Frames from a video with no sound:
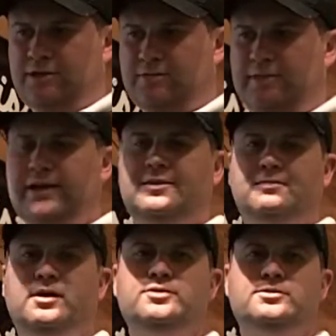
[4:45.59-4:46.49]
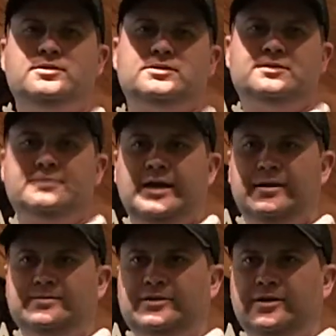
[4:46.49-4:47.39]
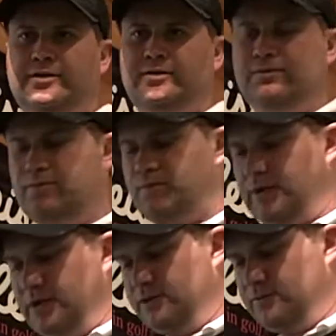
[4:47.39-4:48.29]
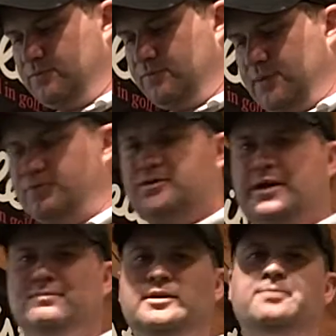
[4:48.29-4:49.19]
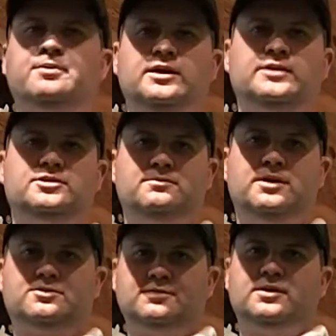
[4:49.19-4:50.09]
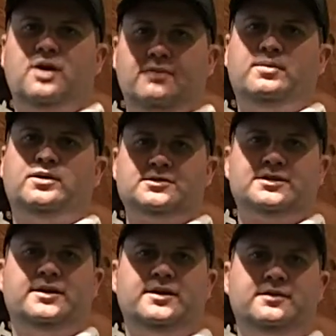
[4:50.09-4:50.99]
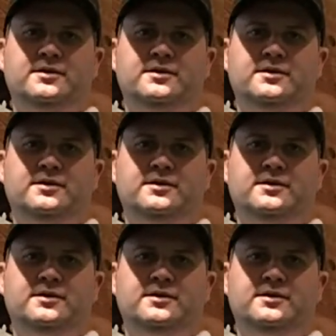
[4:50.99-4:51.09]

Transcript: you can make the motion. Sometimes people try to manipulate too much when the golf ball is there.